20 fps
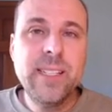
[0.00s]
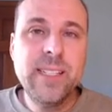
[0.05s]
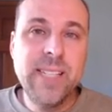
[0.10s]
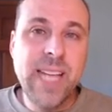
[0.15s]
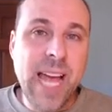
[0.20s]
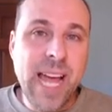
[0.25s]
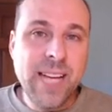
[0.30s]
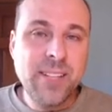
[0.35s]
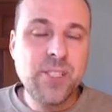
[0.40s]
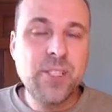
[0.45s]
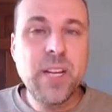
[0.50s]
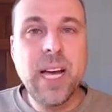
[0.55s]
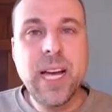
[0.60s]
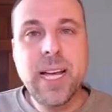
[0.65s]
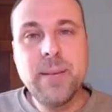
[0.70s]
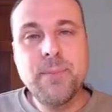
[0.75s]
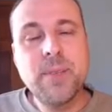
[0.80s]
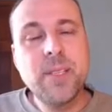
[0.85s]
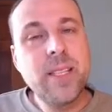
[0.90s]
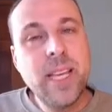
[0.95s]
dash
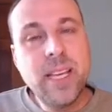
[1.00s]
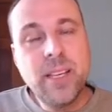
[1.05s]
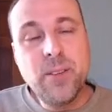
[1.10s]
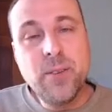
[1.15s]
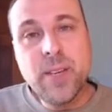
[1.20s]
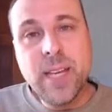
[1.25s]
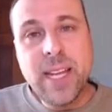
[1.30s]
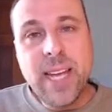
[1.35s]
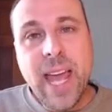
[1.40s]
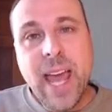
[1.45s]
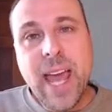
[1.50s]
types that you can